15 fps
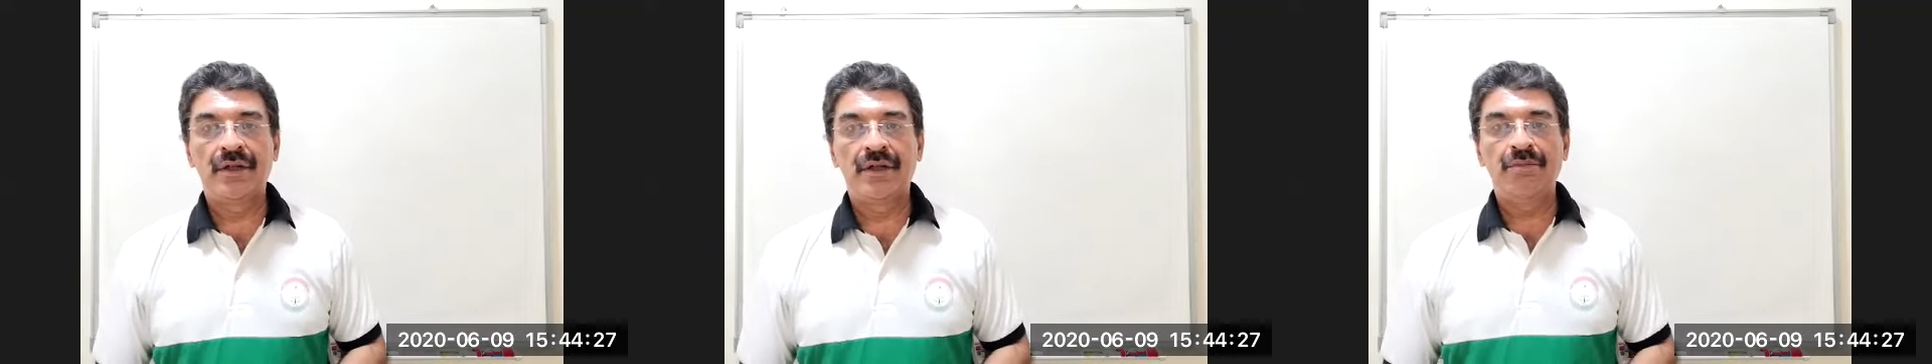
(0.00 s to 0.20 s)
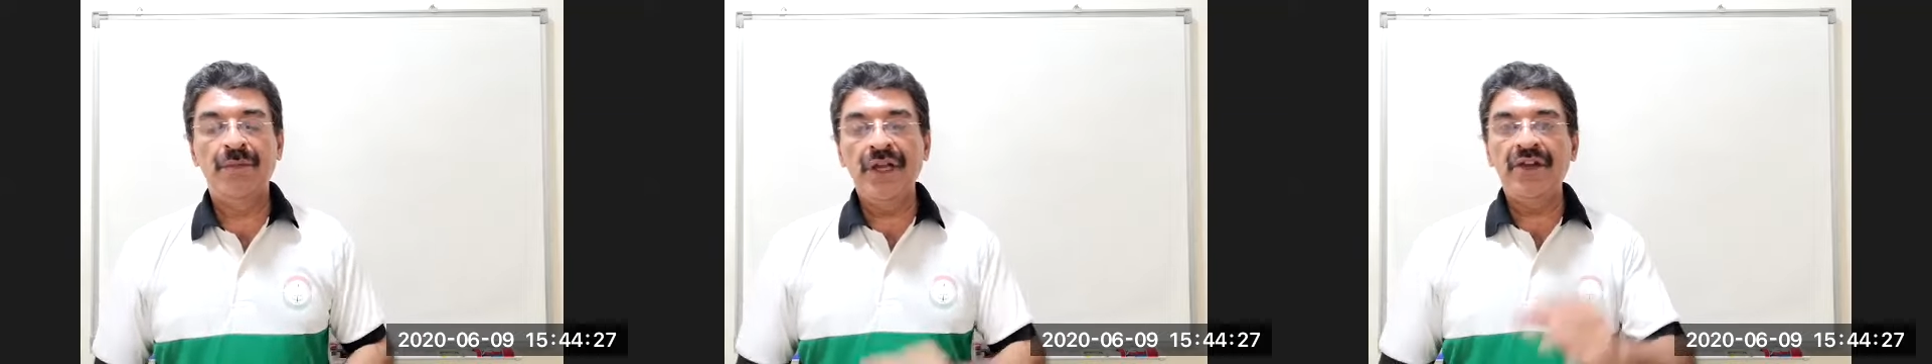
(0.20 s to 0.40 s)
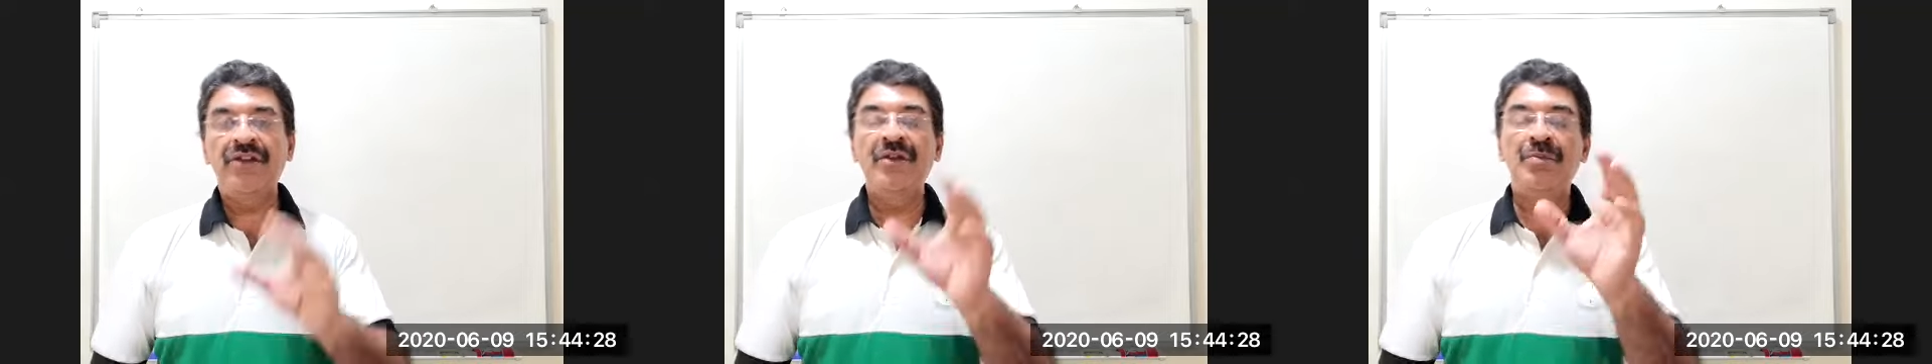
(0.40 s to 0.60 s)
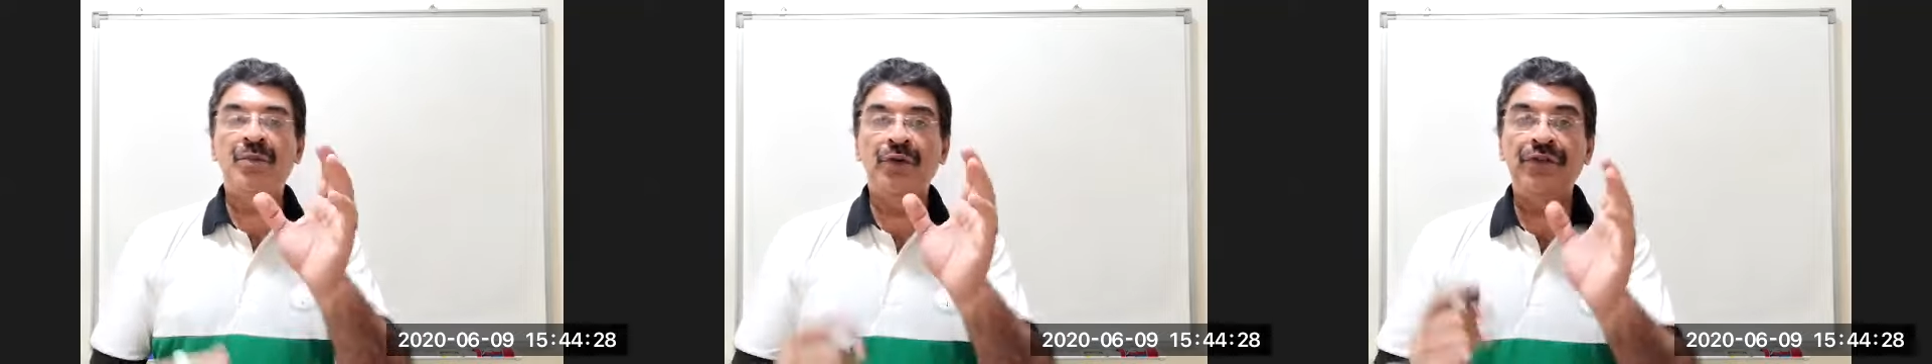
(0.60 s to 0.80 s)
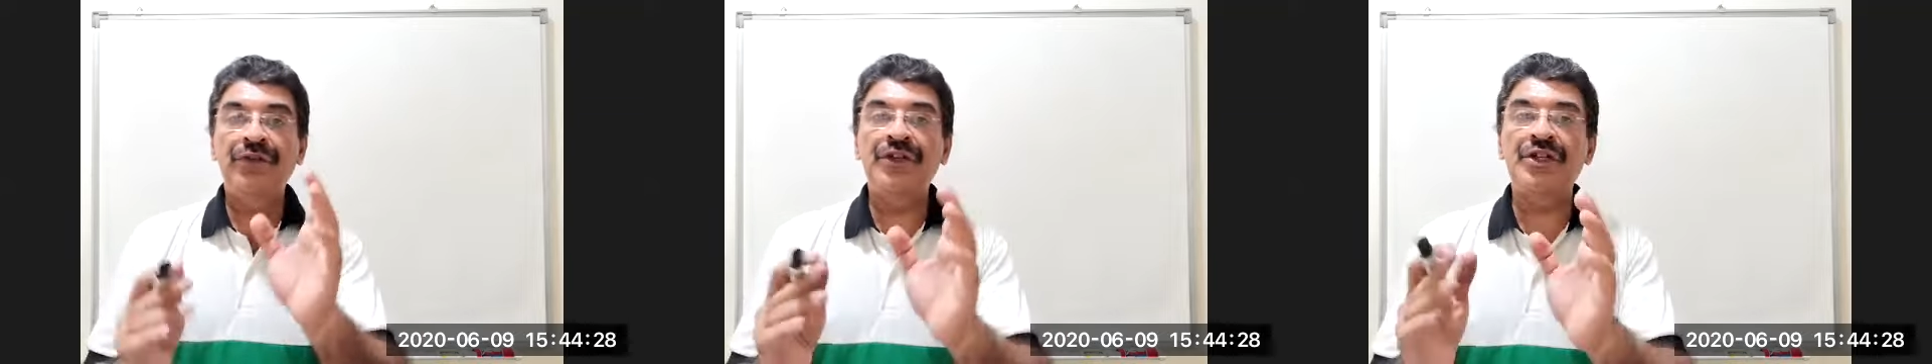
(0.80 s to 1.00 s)
means the
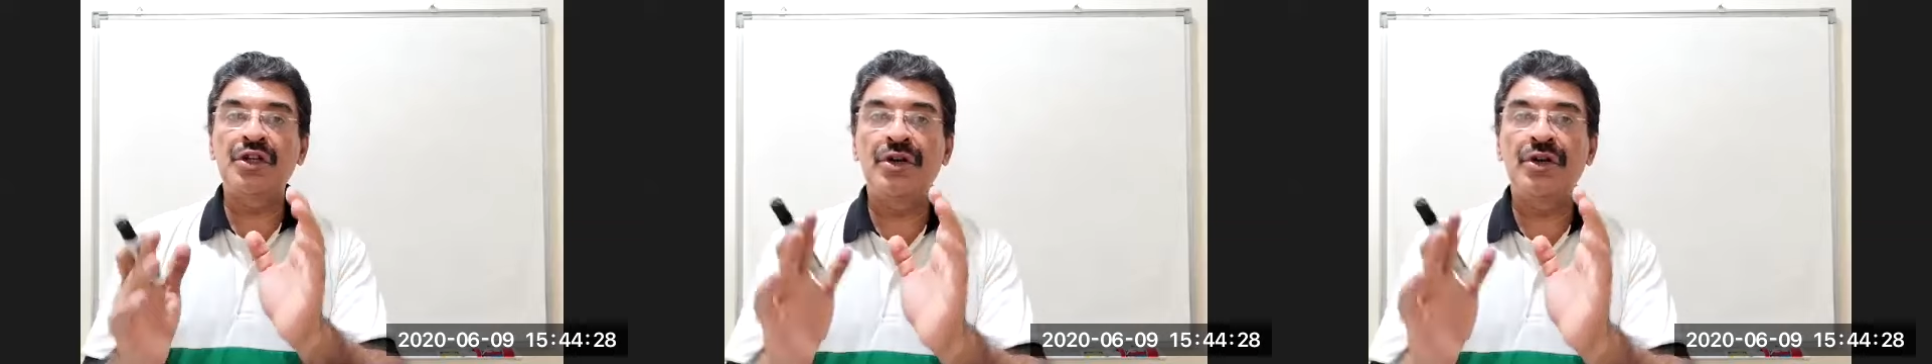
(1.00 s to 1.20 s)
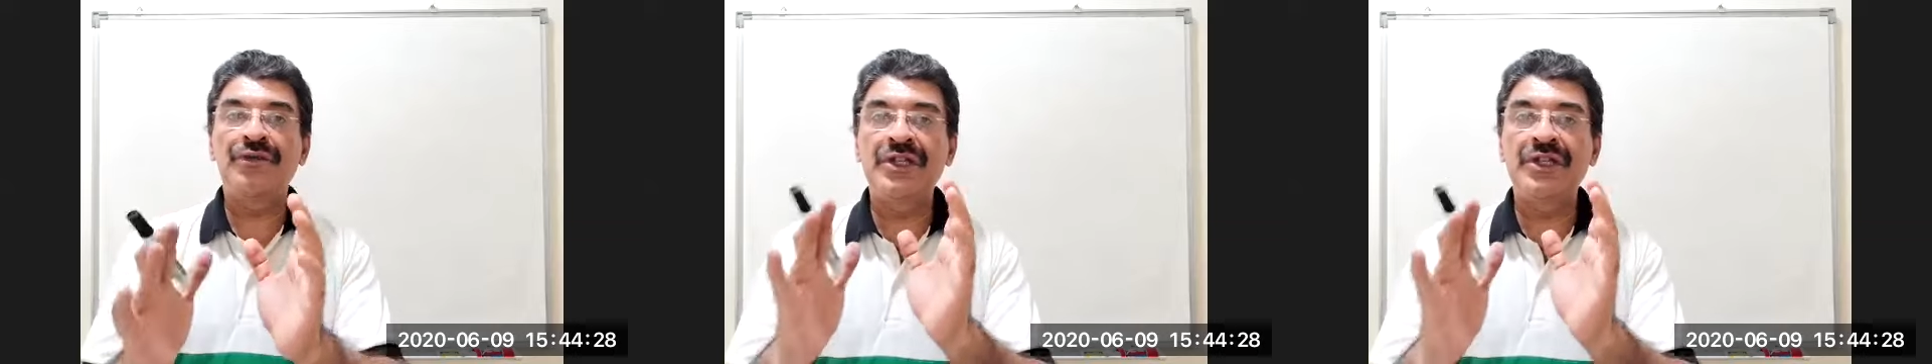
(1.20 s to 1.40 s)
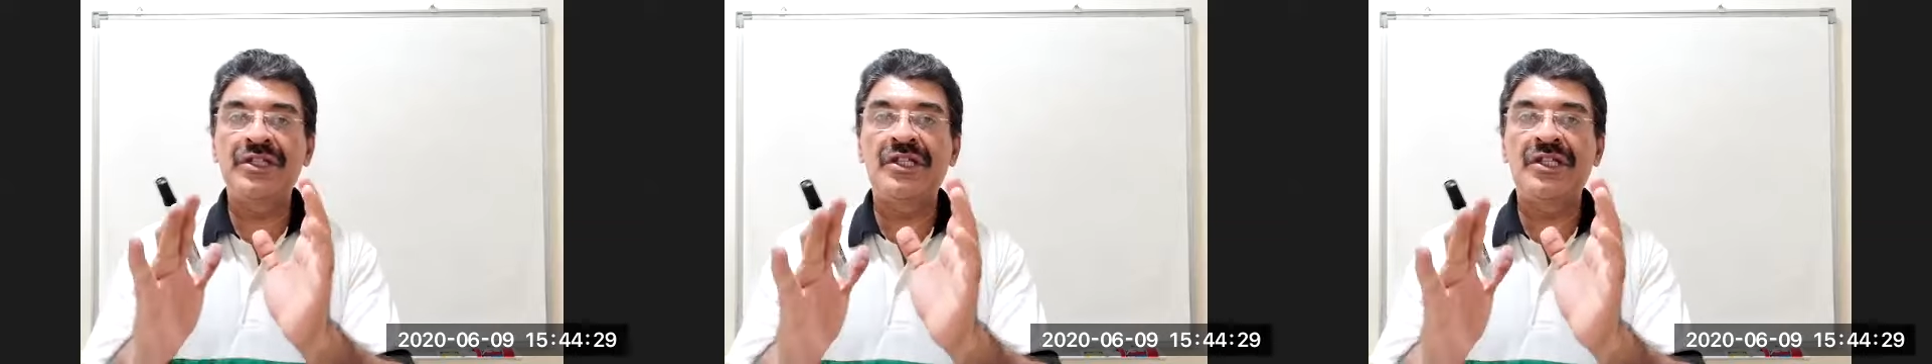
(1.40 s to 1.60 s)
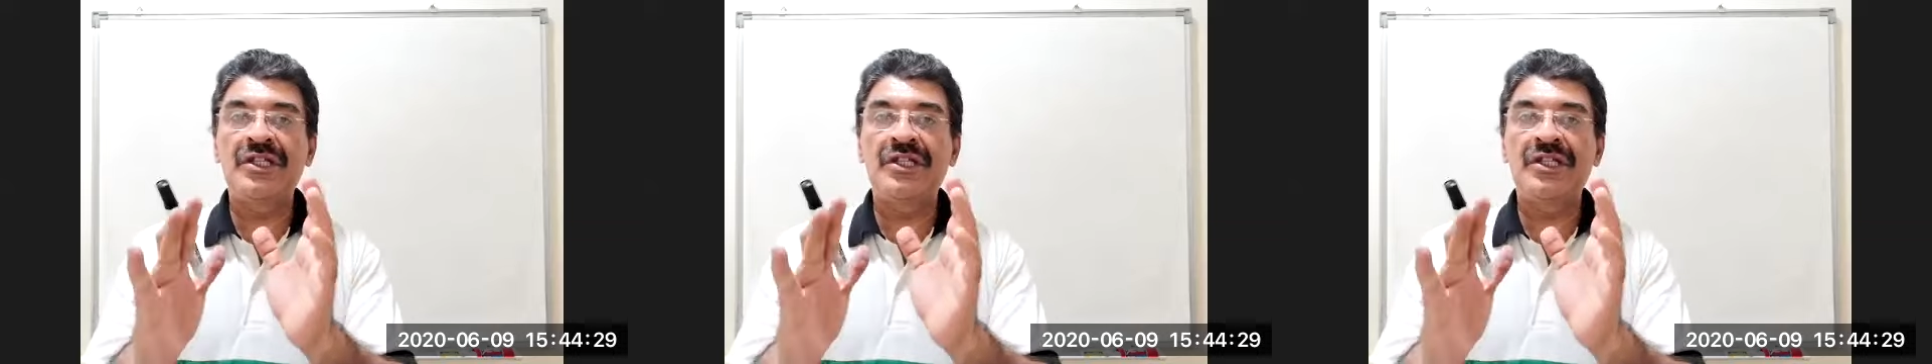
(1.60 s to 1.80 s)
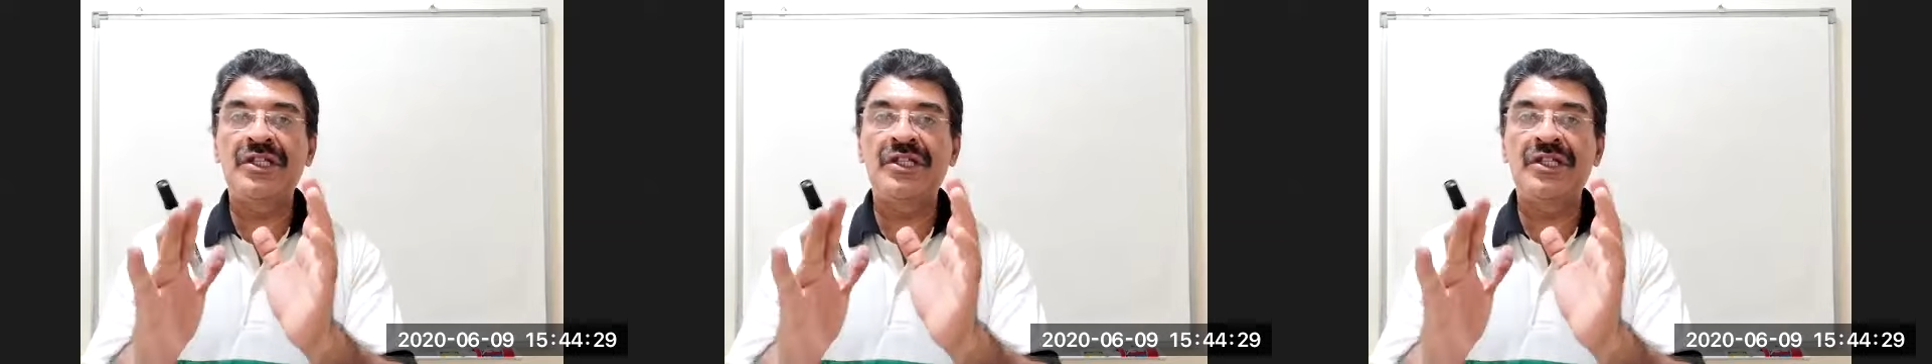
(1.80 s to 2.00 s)
position of the
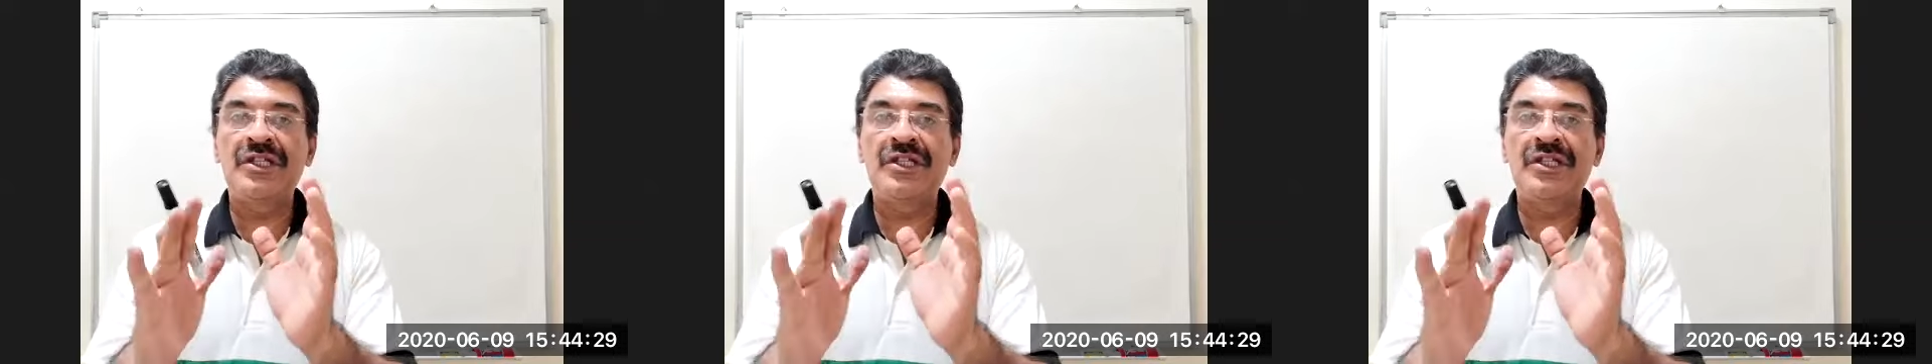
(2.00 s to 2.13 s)
terminal